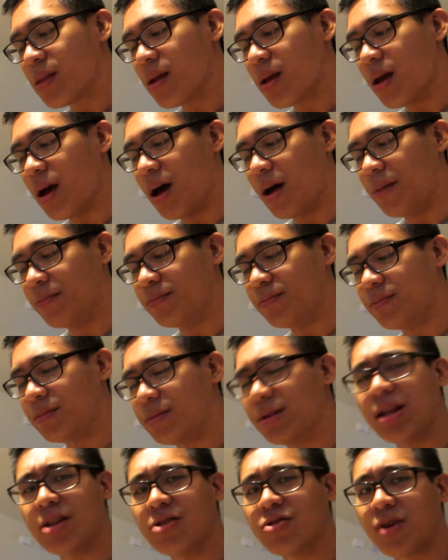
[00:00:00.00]

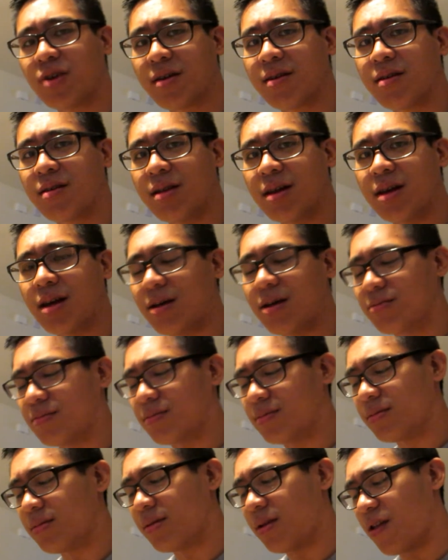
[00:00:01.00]
Didn't trust
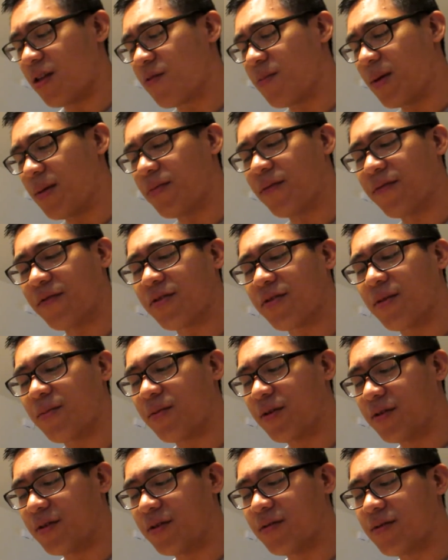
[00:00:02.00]
lunch people for some
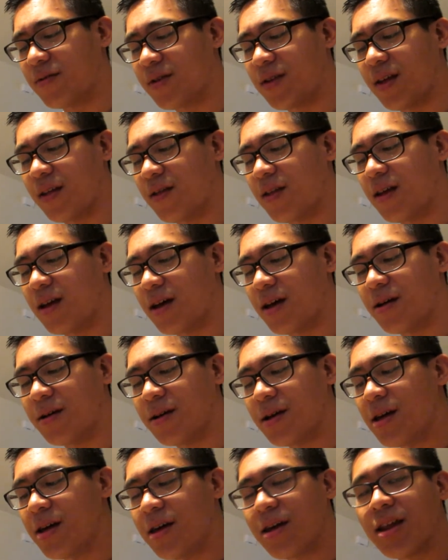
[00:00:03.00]
reason. She said, you
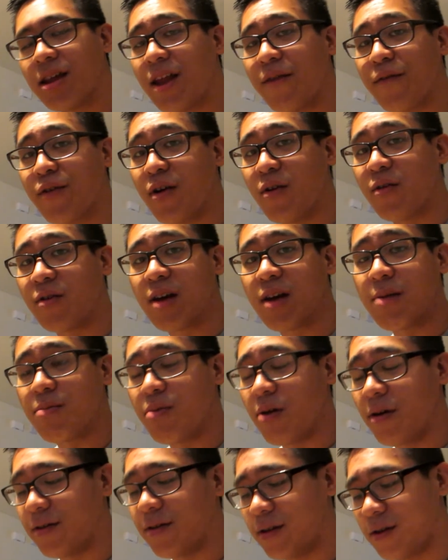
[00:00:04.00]
never know who's going to
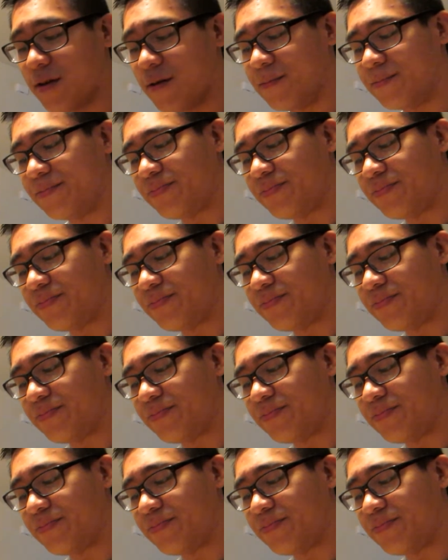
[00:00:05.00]
poison you.